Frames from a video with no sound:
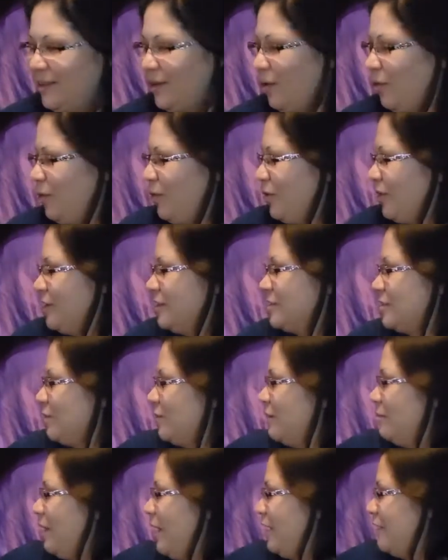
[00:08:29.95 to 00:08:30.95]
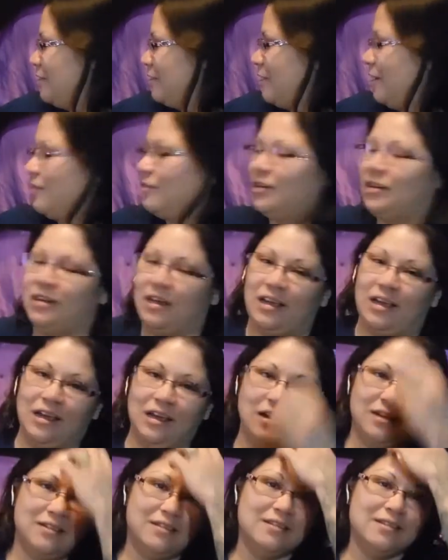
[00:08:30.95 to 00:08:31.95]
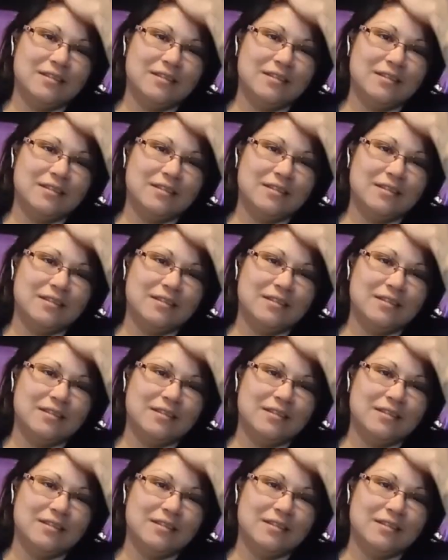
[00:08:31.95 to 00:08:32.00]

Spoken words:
Or it's a reminder every day